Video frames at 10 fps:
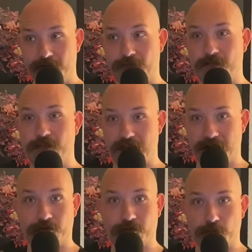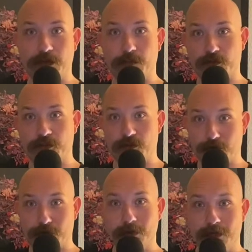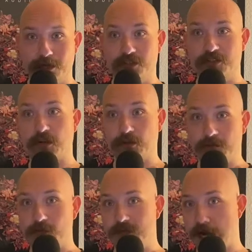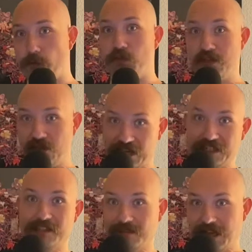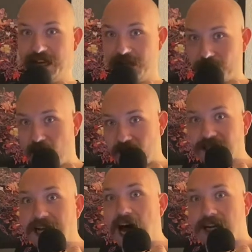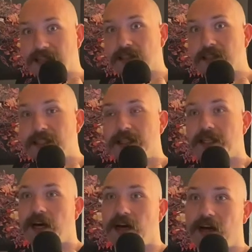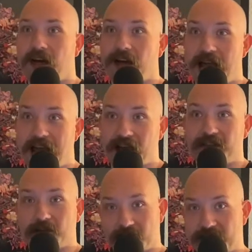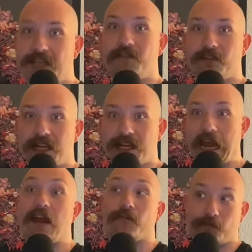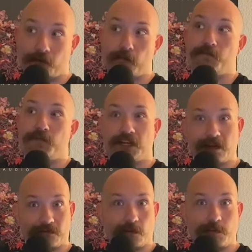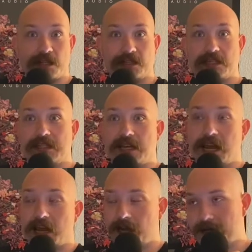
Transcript: than for people to start to doubt the things that they hear online and on TV and from the government. And